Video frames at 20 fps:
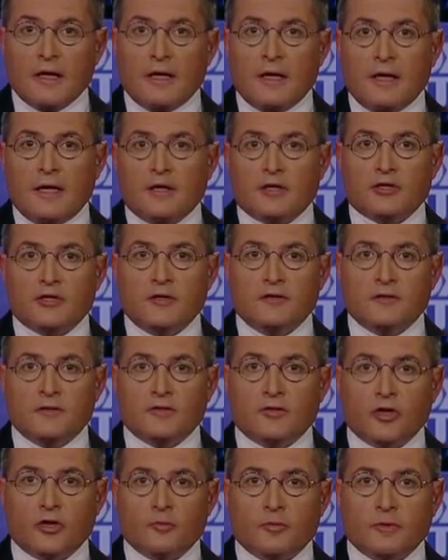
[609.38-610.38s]
uh, she's
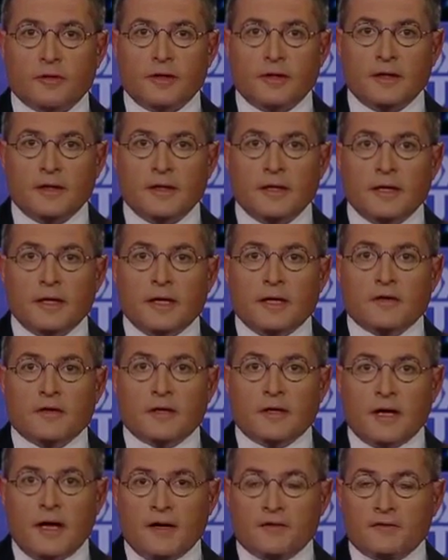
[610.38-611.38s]
interpreting
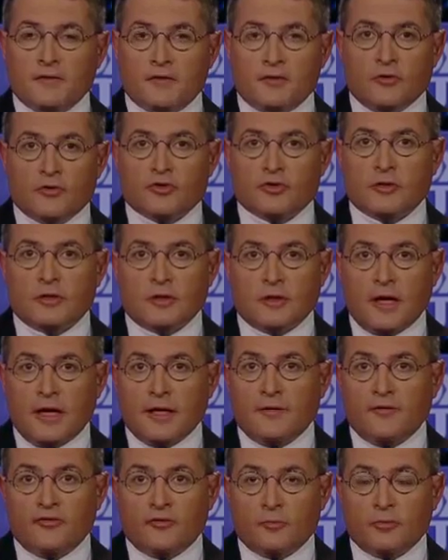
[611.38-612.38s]
the Constitution in
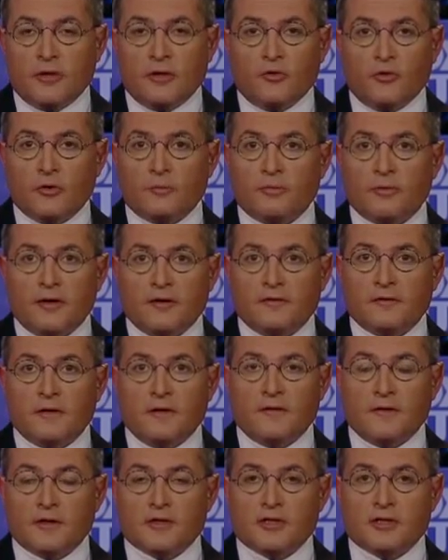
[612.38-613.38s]
light of Supreme Court
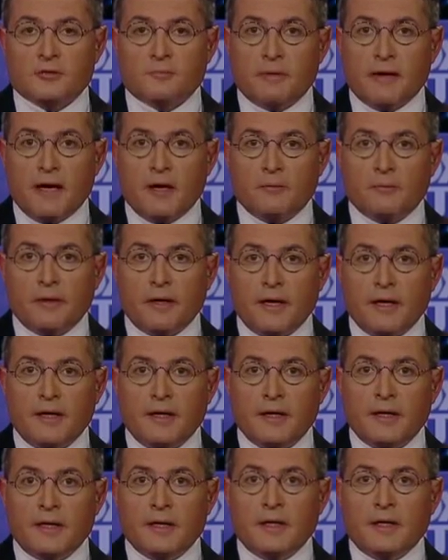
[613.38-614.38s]
precedent that she's bound
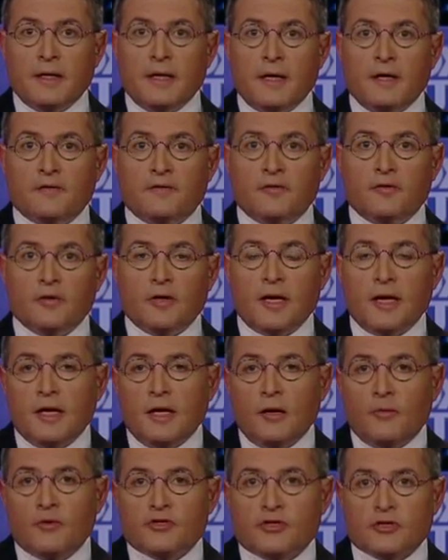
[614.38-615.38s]
by. And so you
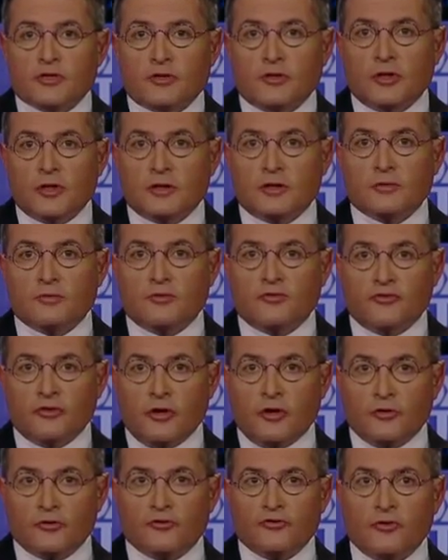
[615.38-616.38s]
can't always just look at the
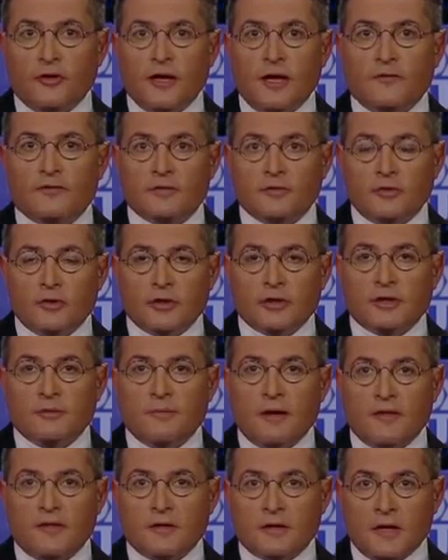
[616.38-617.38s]
results. You have to look at the
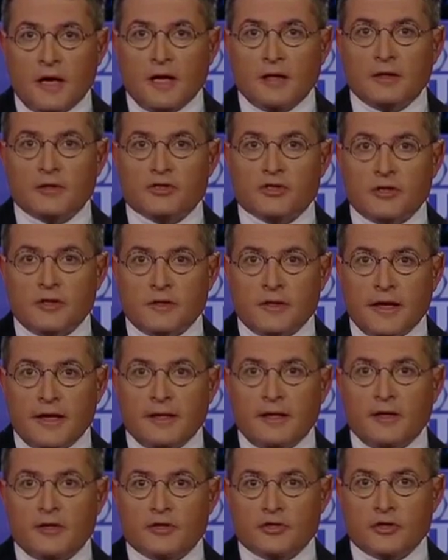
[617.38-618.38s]
methodology
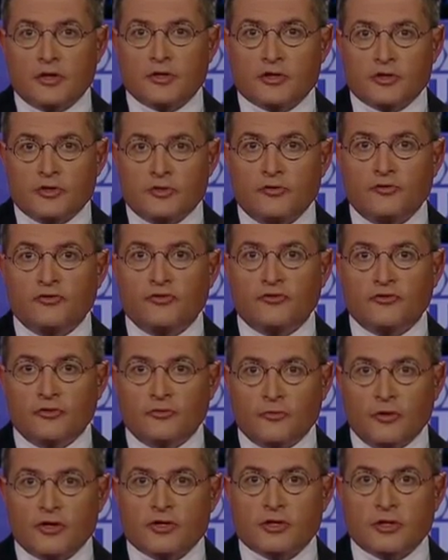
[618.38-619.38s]
that a judge uses in
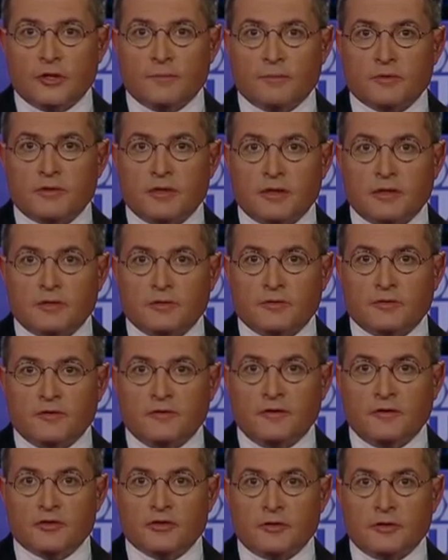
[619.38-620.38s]
reaching a particular
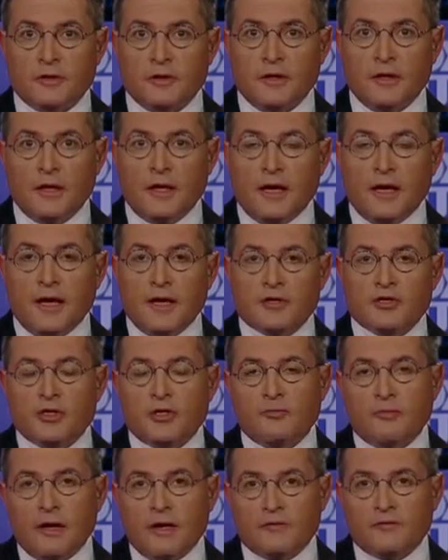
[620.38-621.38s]
decision. And
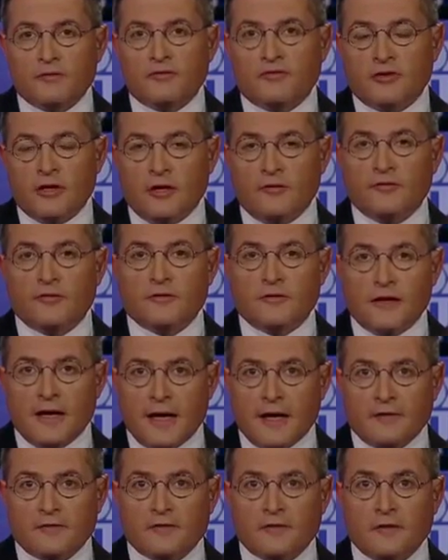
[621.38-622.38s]
she grounds herself in
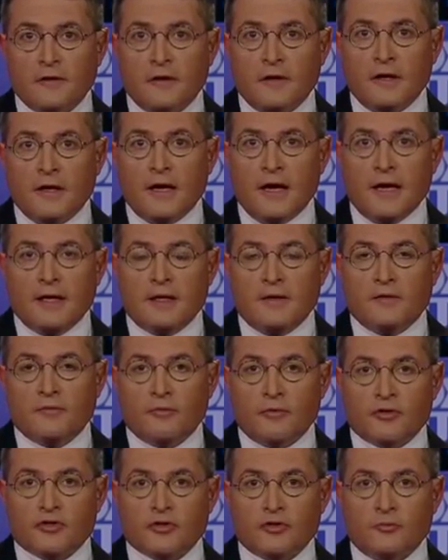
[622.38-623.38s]
text and in the
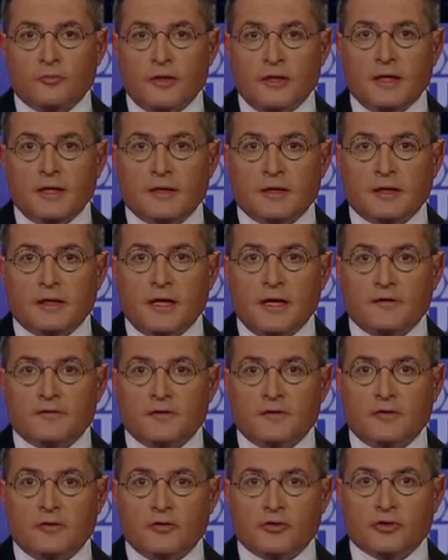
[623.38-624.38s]
original meaning of the
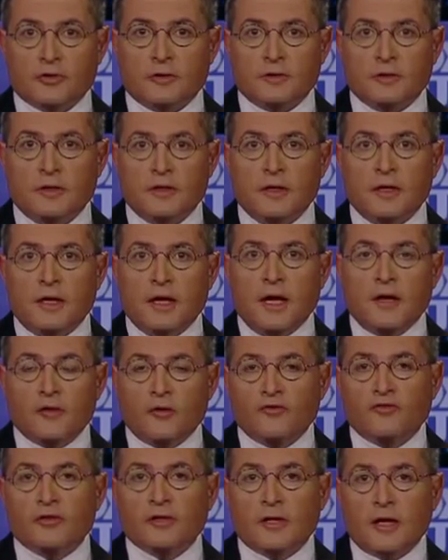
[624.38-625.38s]
Constitution. And
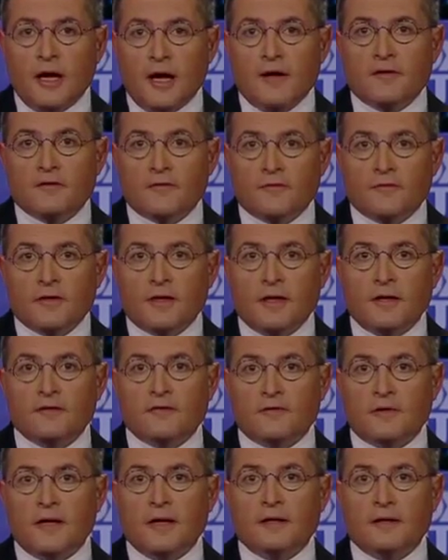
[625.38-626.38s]
those are the kinds of
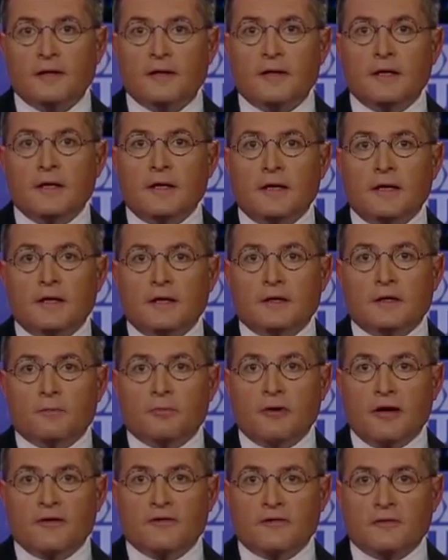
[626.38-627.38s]
things that the
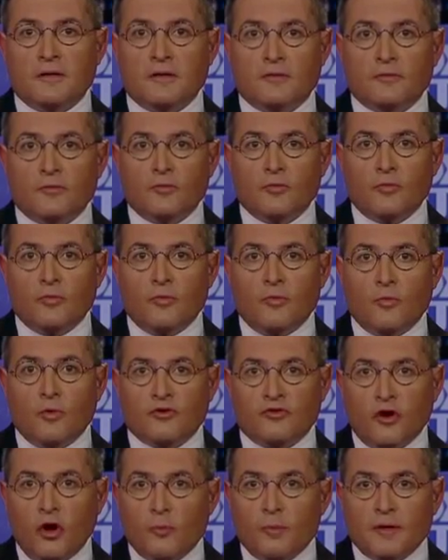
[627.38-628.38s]
President
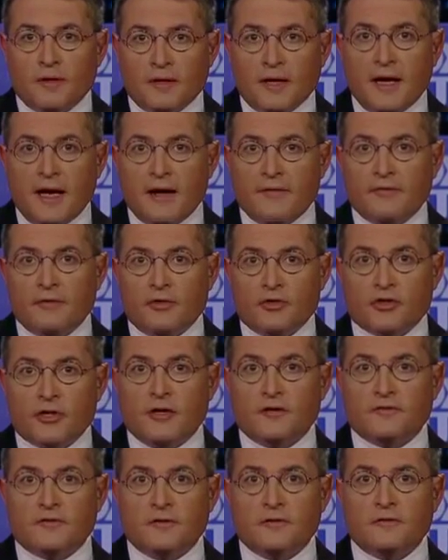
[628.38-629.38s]
was hoping to have in a
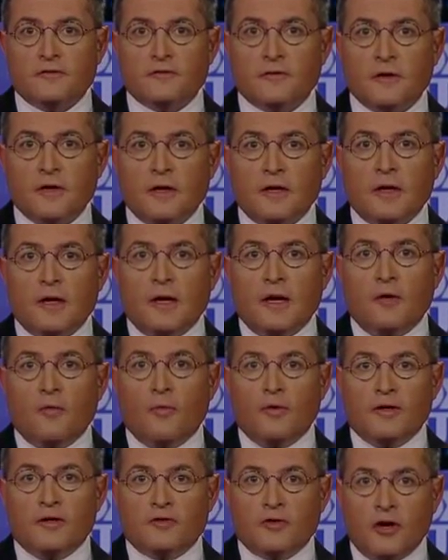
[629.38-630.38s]
justice
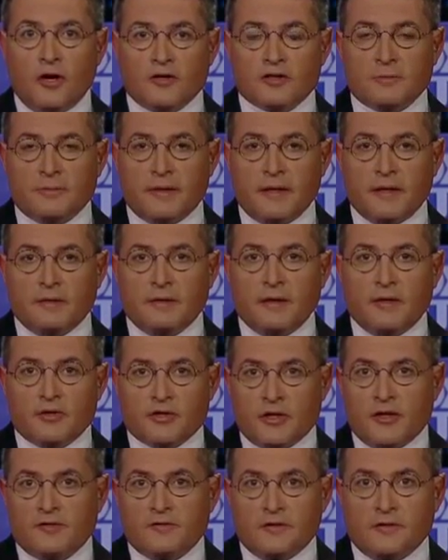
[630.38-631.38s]
when he talks about a
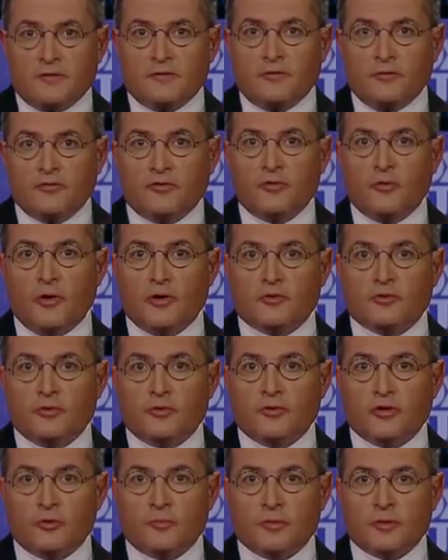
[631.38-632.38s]
justice who is going to
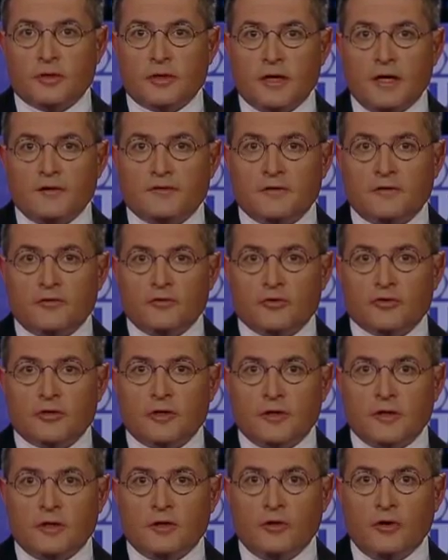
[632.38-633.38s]
interpret the
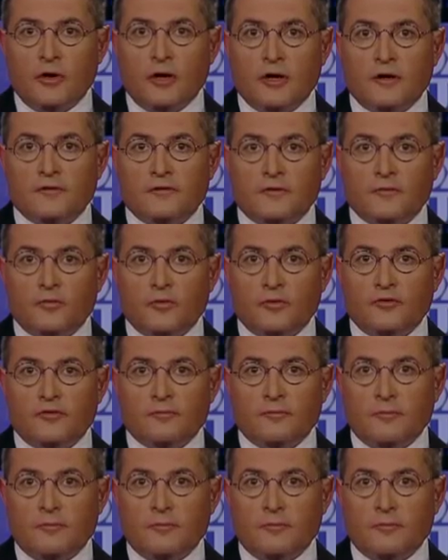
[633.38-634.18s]
Constitution and the law as it was